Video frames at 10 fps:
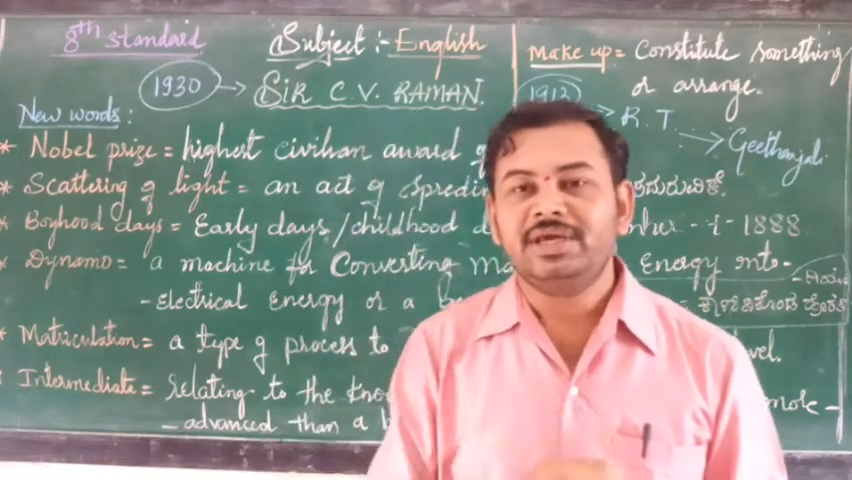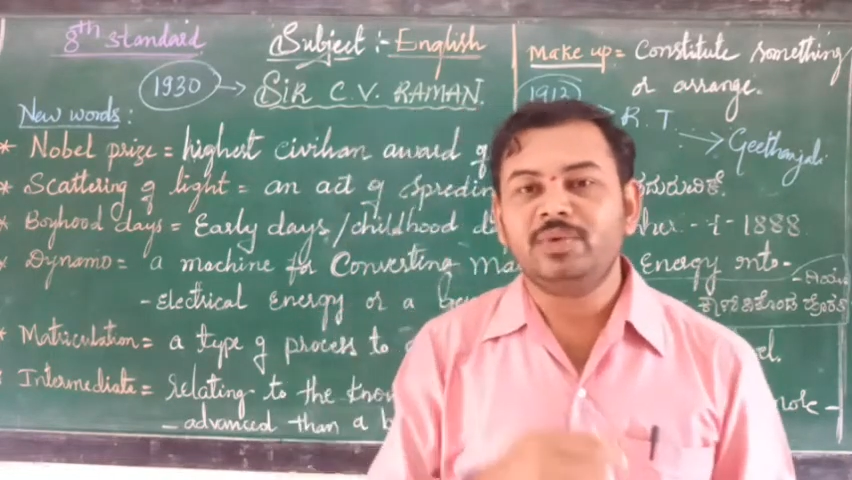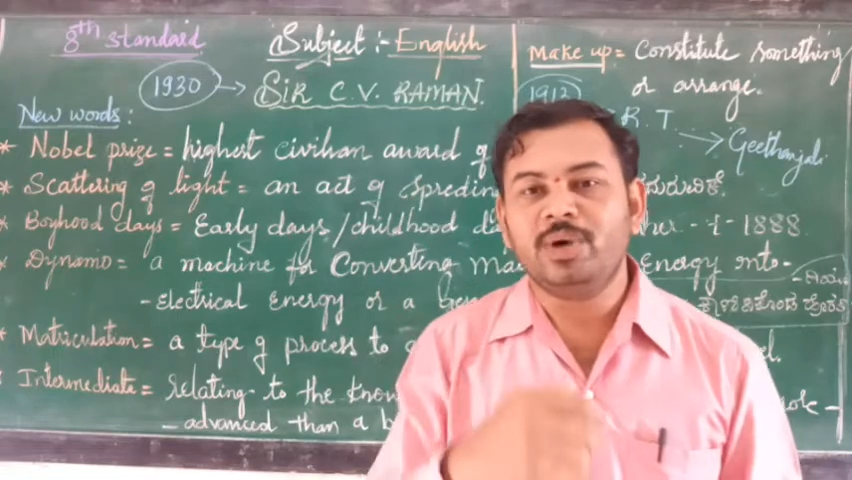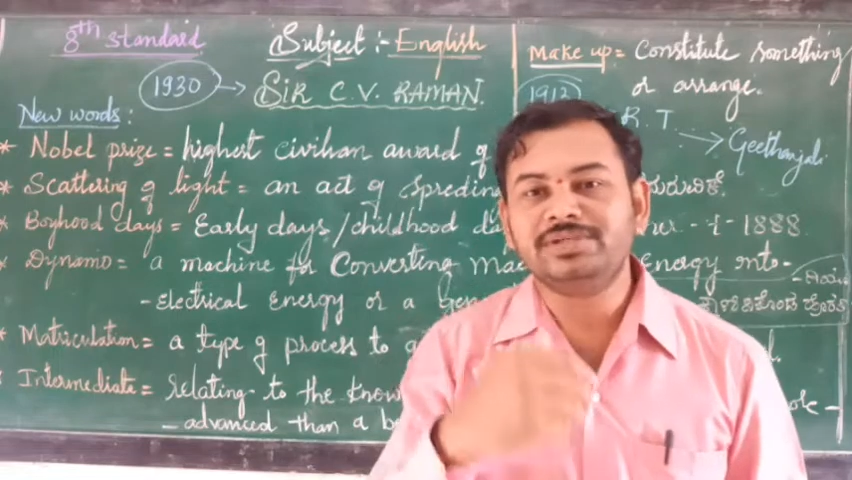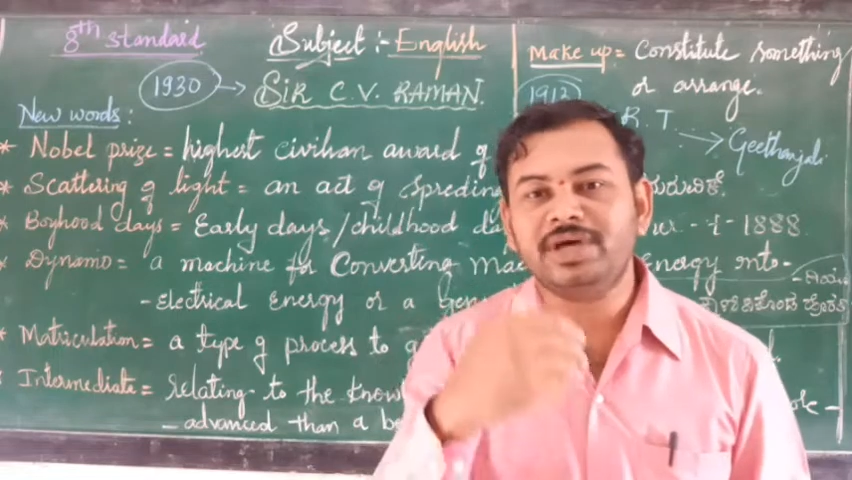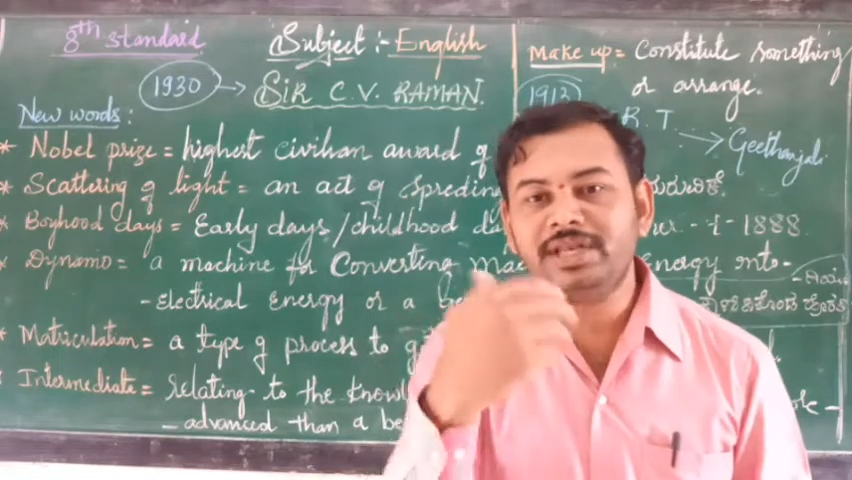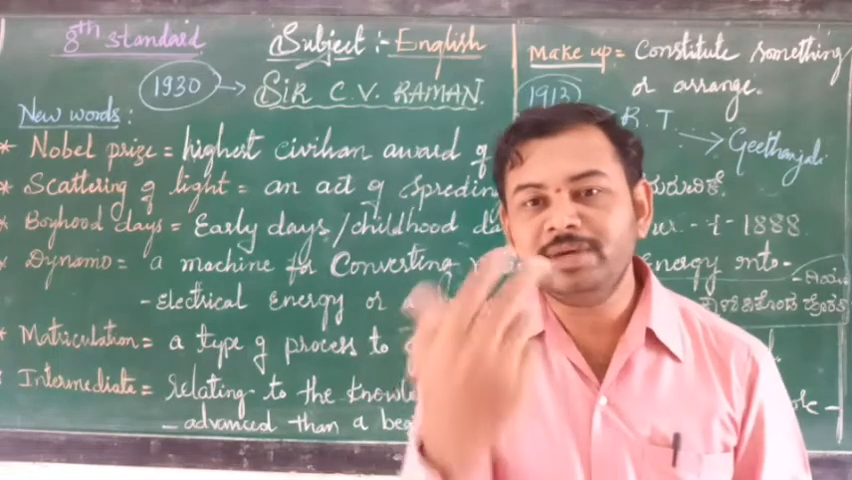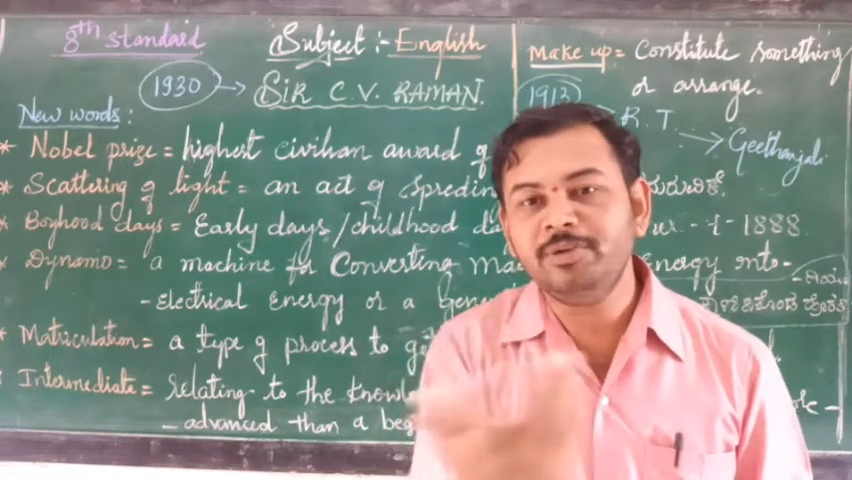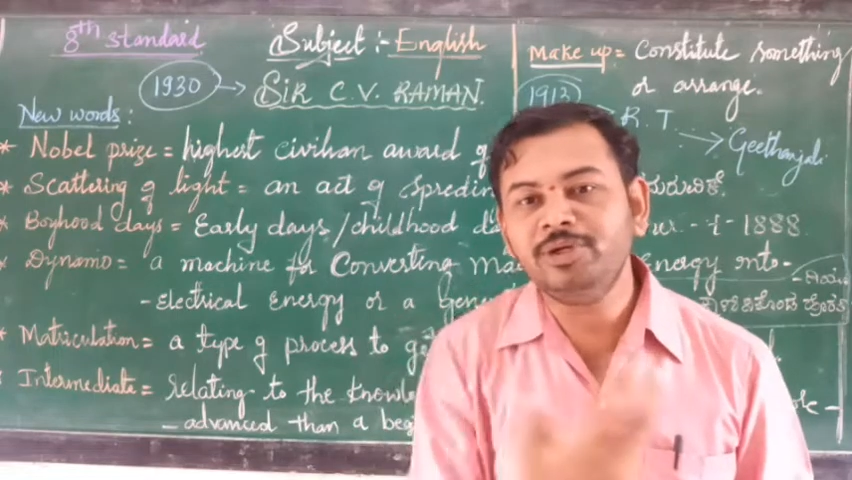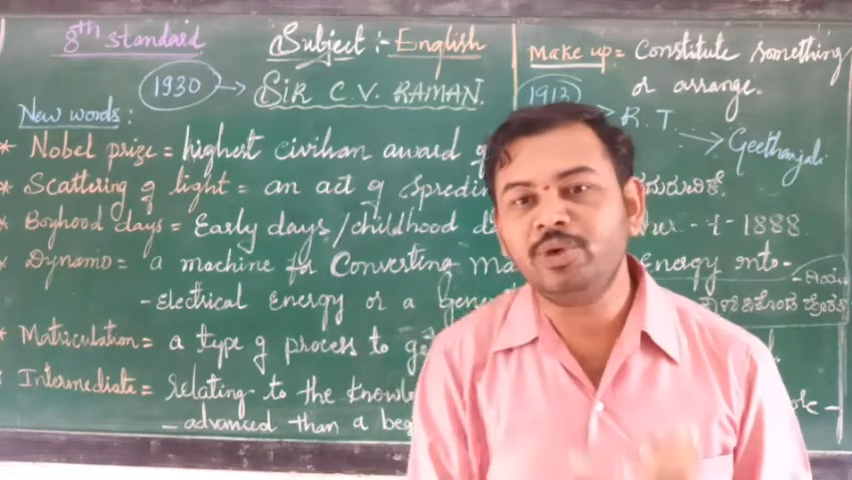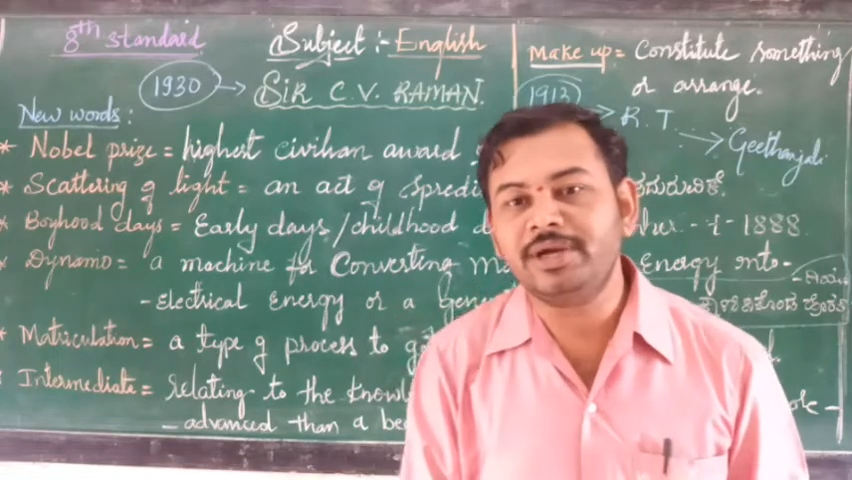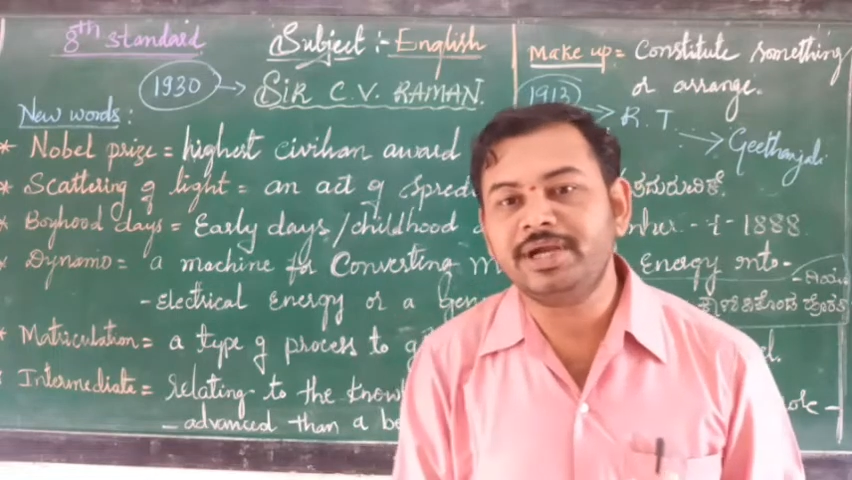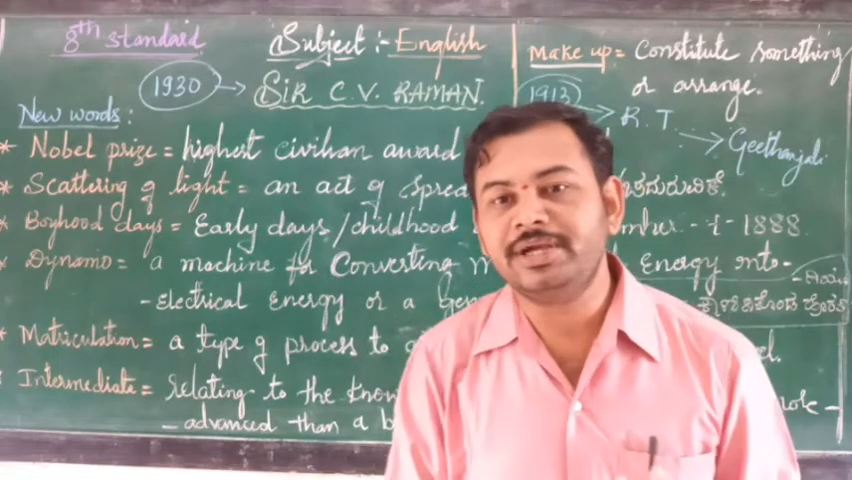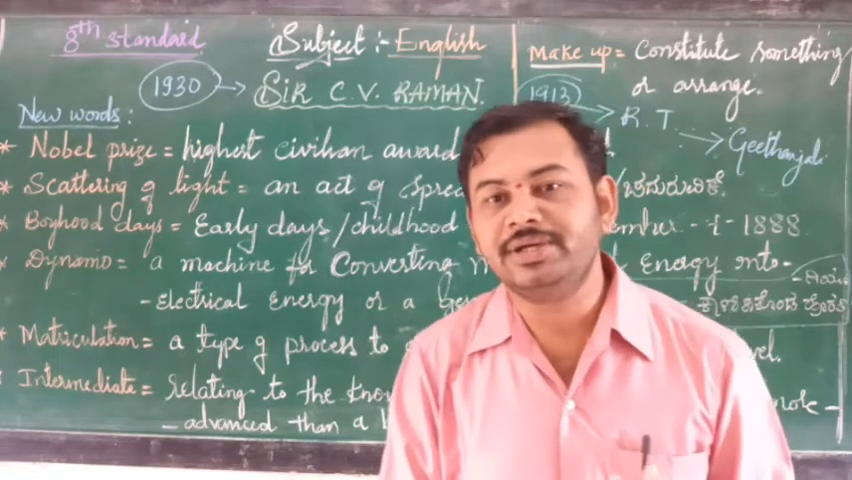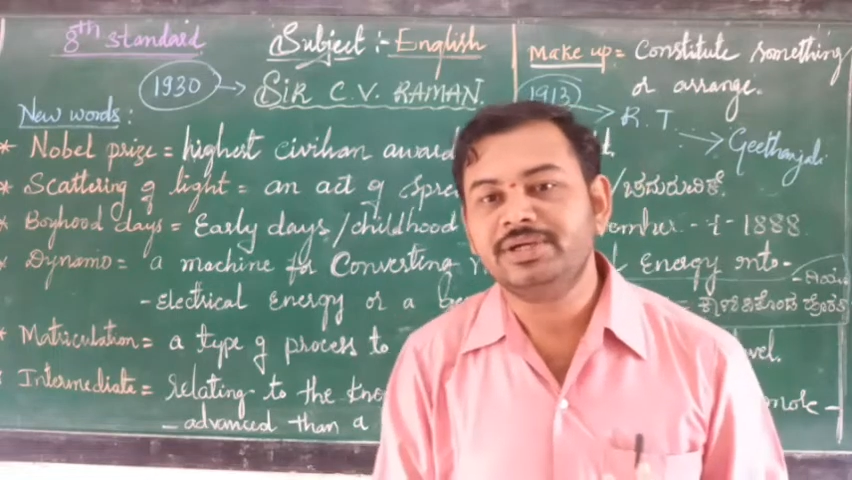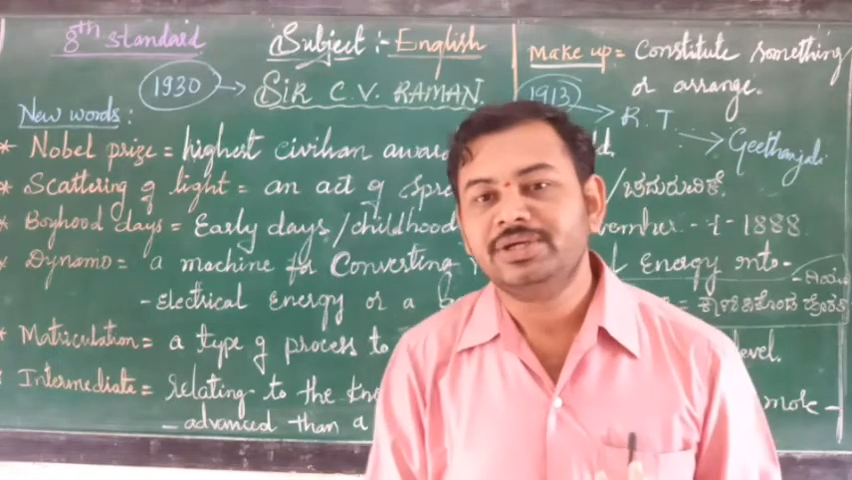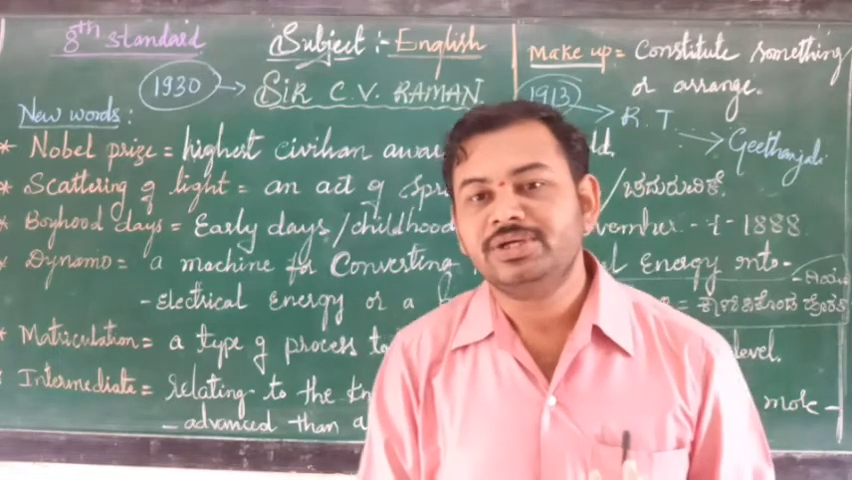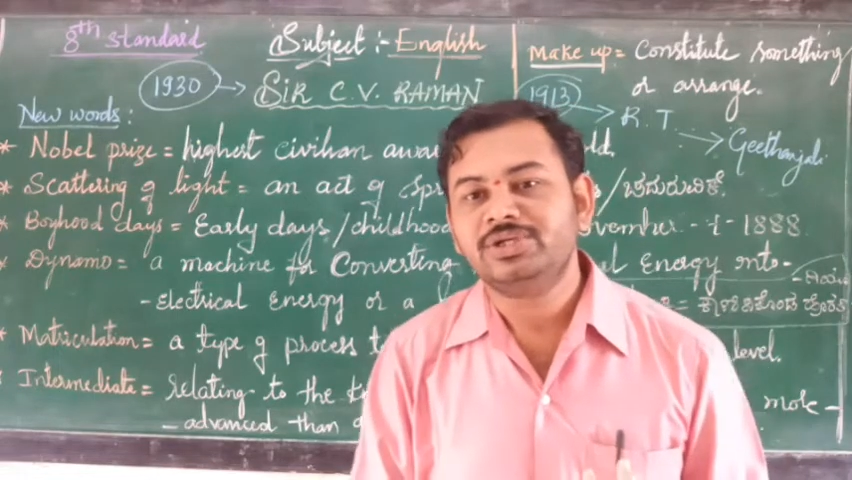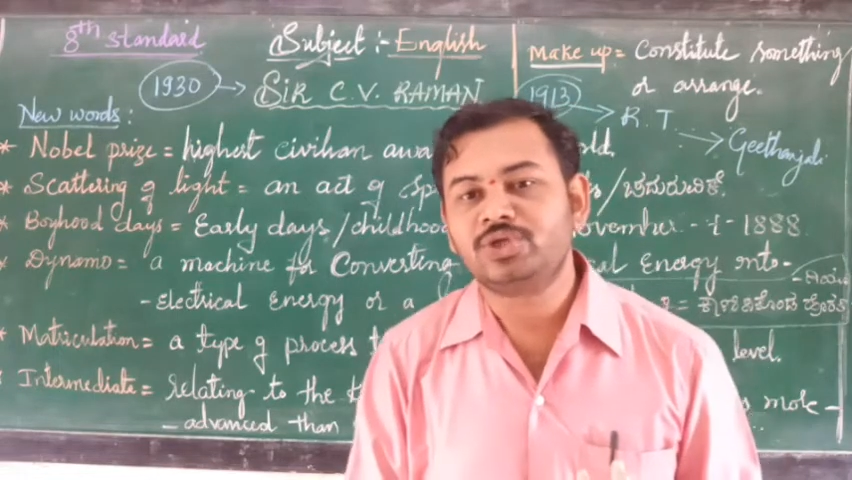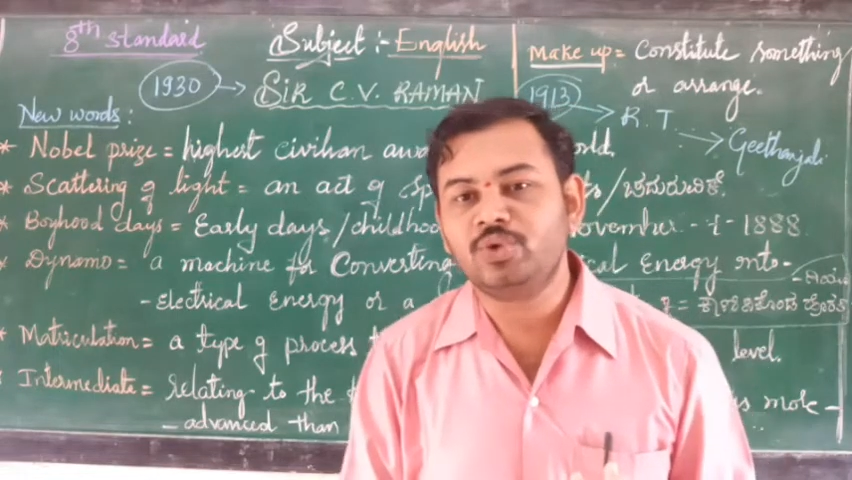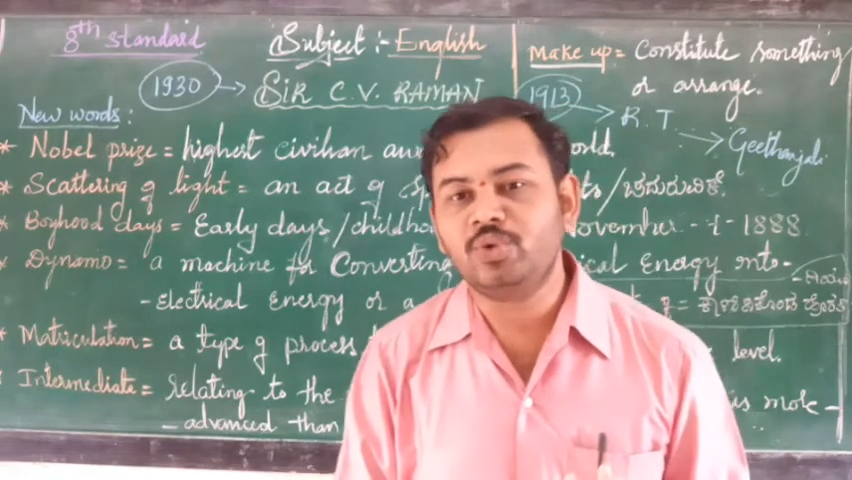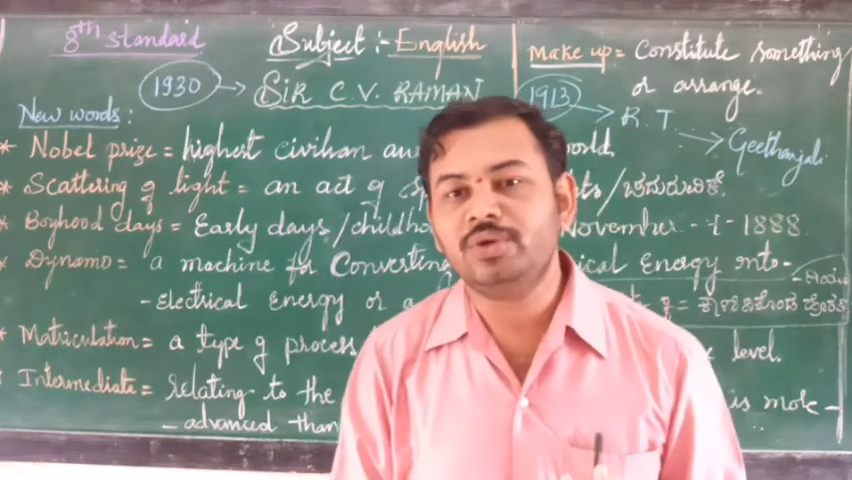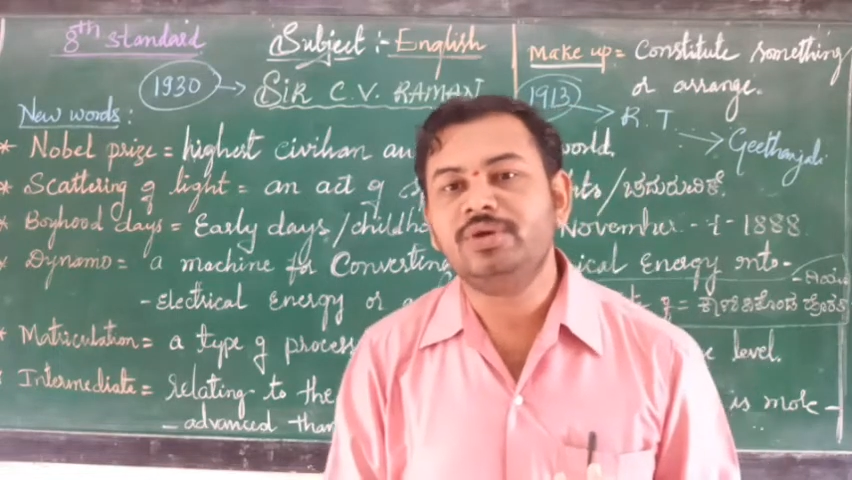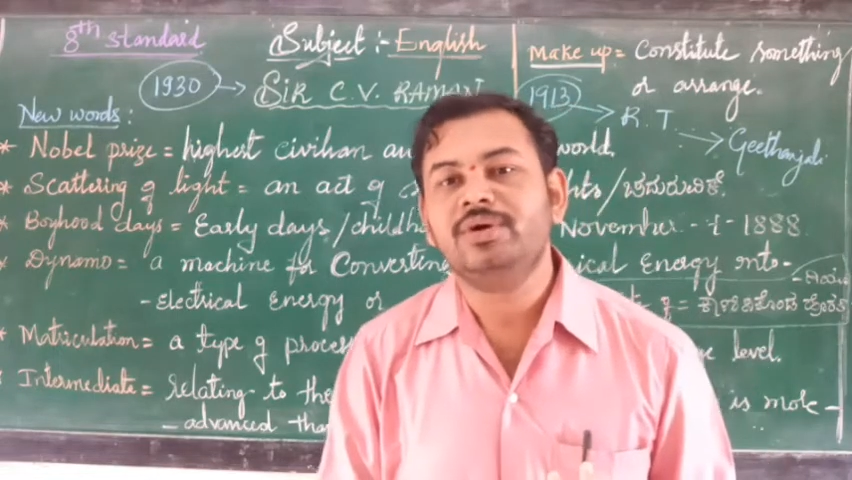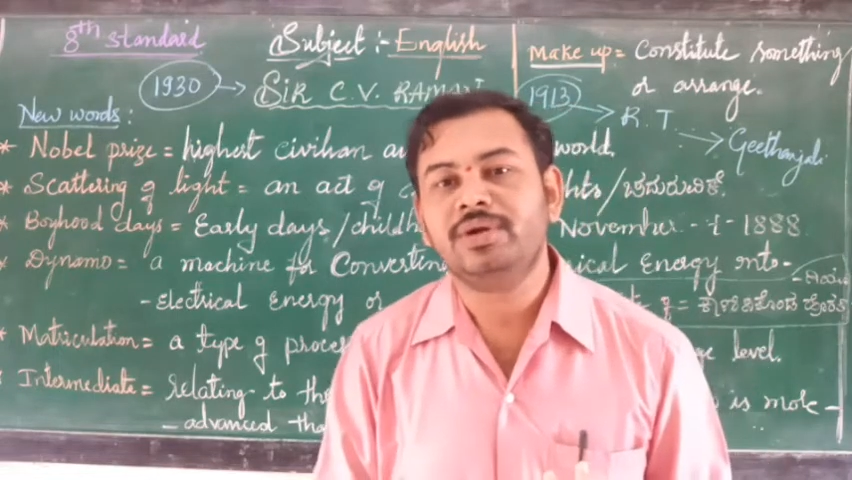he was unable to attend school